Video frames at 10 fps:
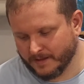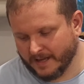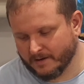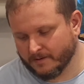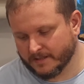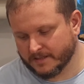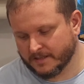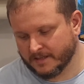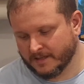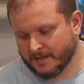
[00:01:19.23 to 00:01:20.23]

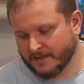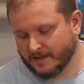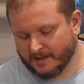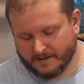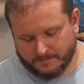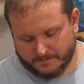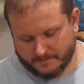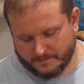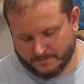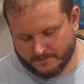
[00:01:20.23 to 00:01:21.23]
Anyways, I'm
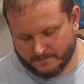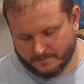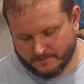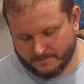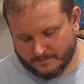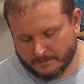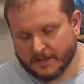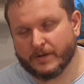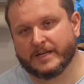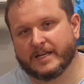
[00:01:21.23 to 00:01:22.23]

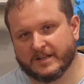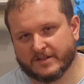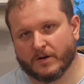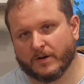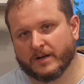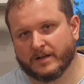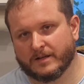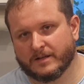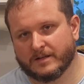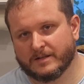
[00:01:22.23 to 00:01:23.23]
gonna go ahead and get started
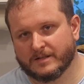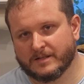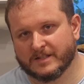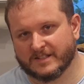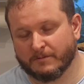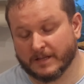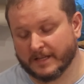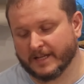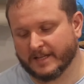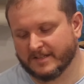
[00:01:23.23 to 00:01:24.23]
because I
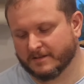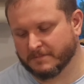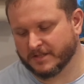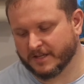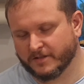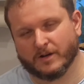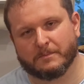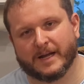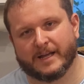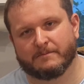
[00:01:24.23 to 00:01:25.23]
really like this. I'm just gonna
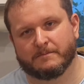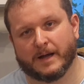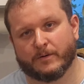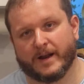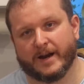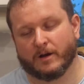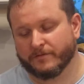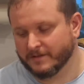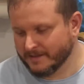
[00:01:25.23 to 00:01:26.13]
talk my own head off.